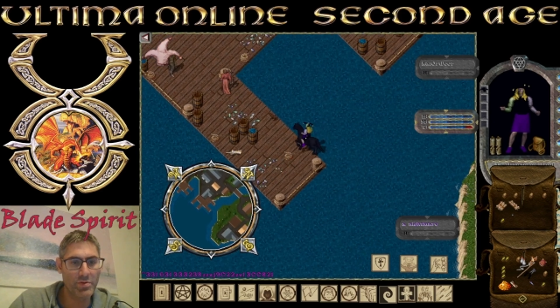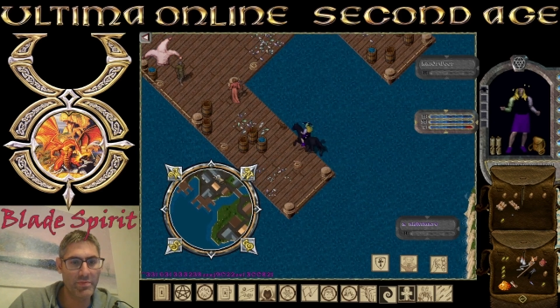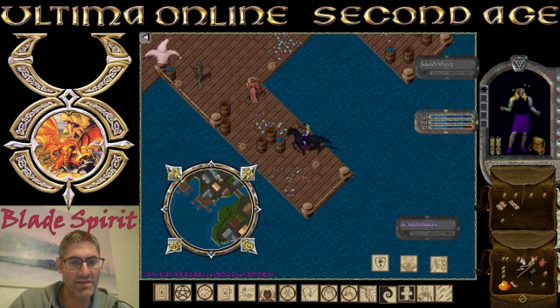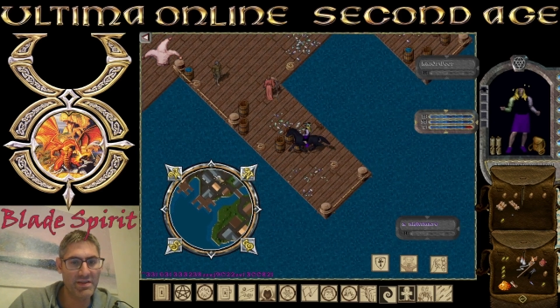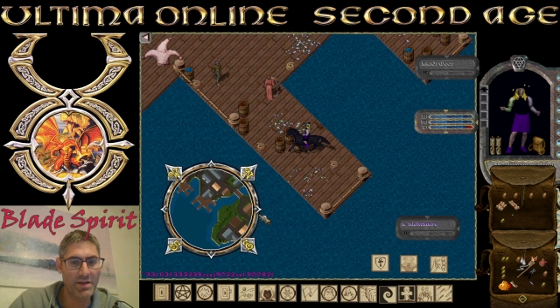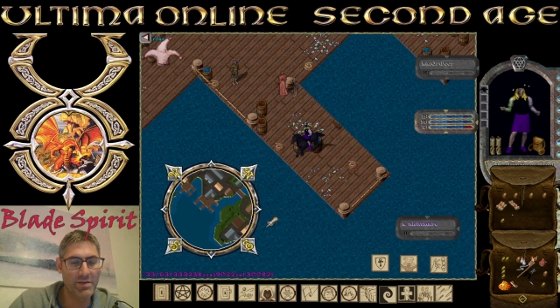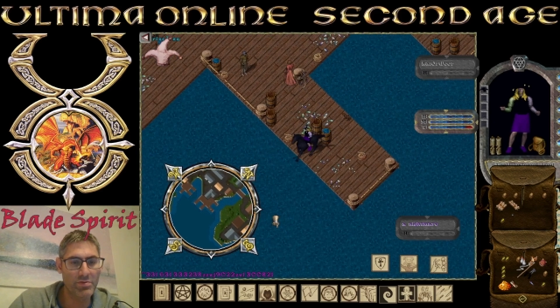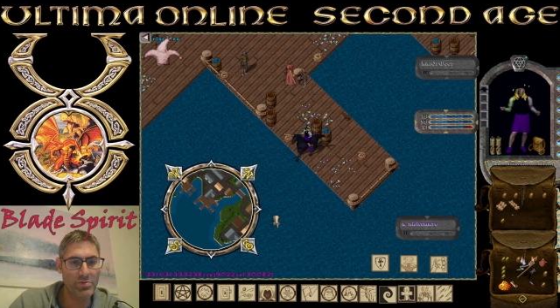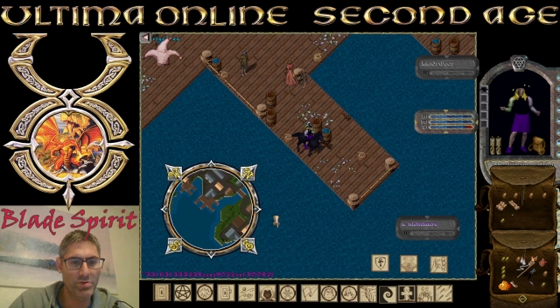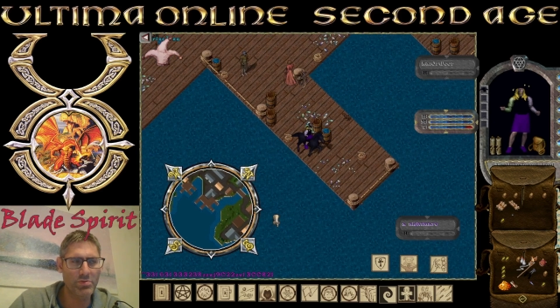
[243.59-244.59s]
Basically,
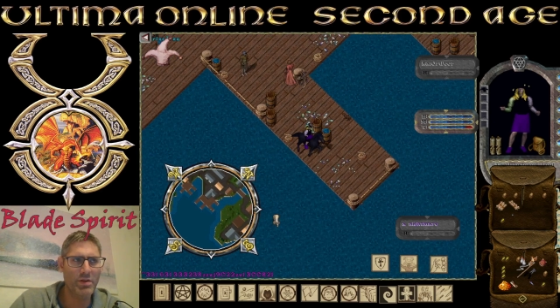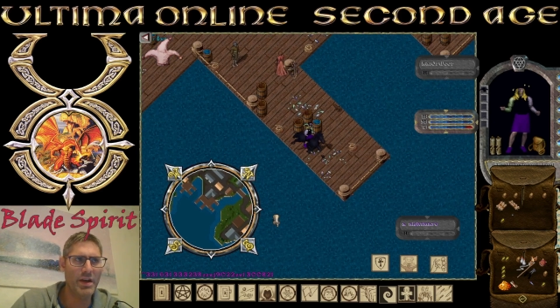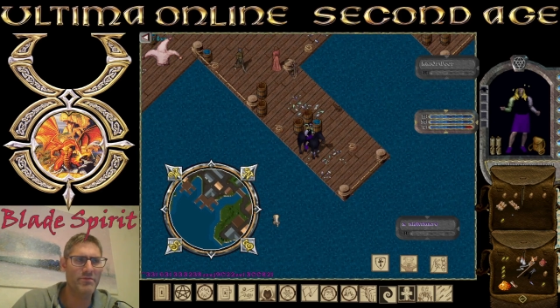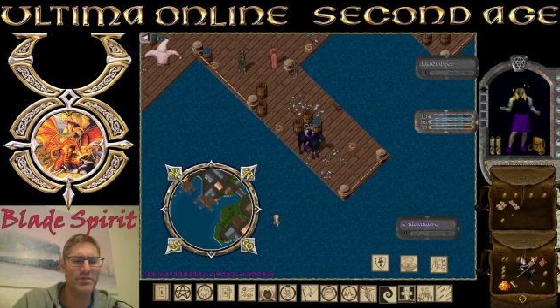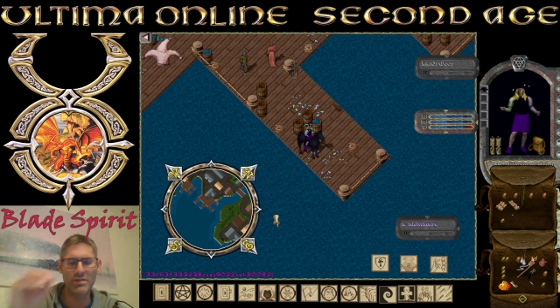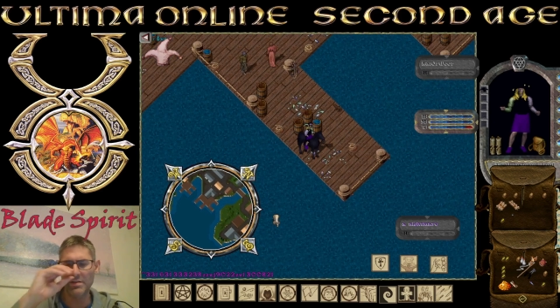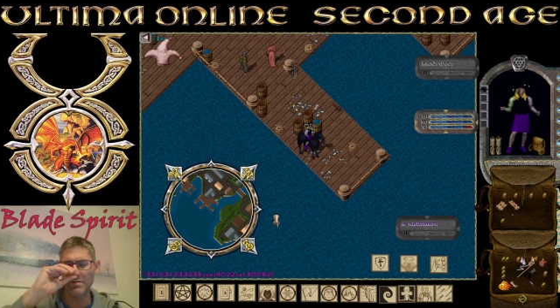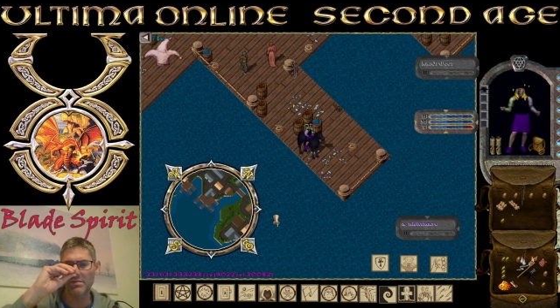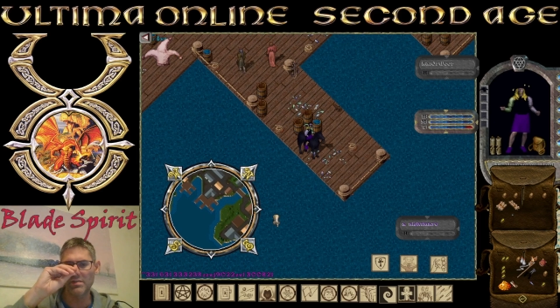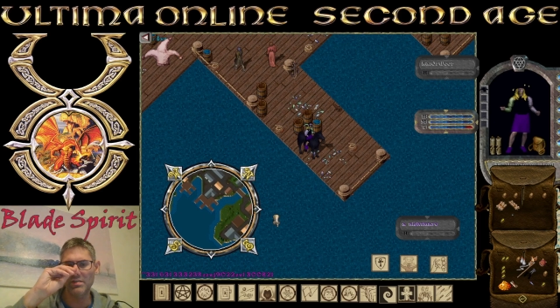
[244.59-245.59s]
you have
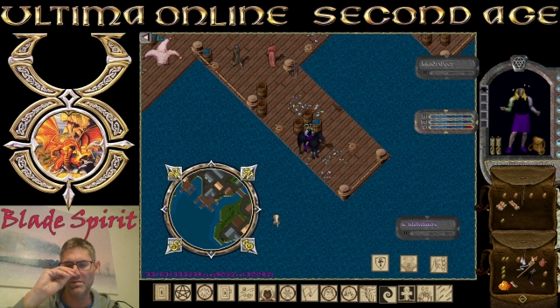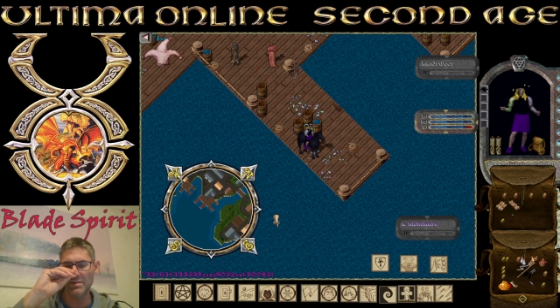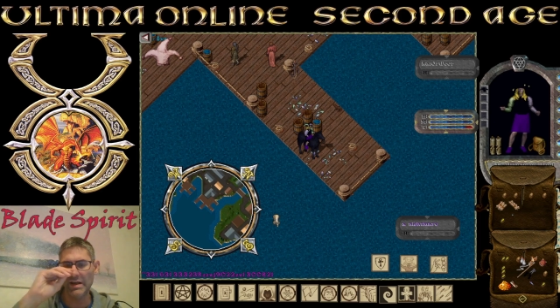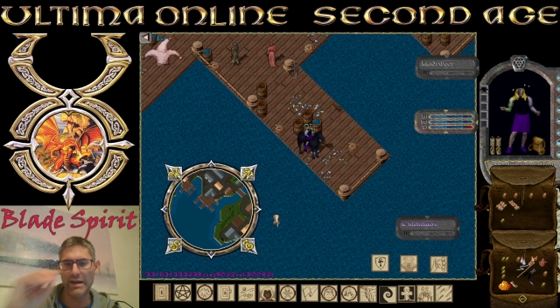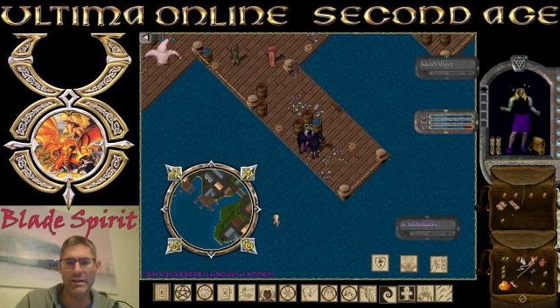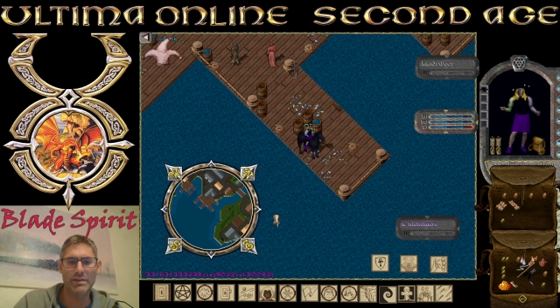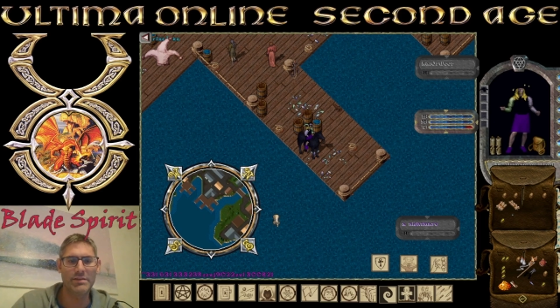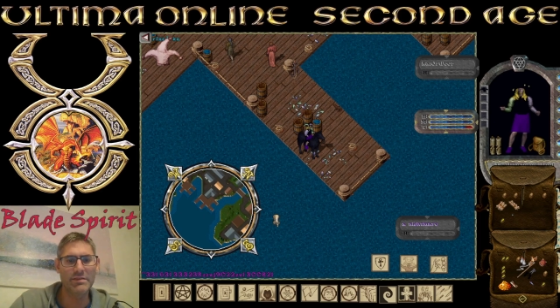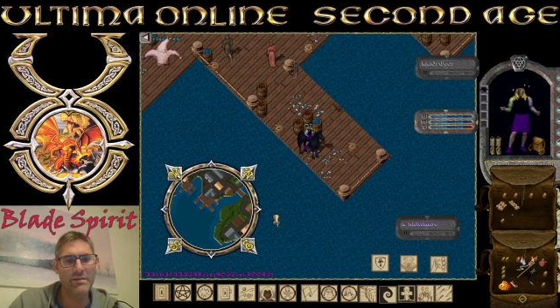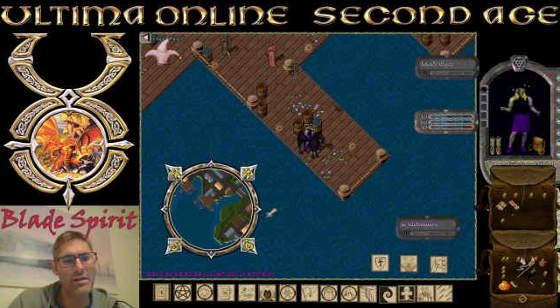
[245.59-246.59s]
the
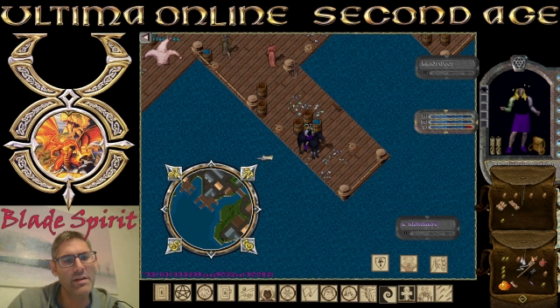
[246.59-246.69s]
island,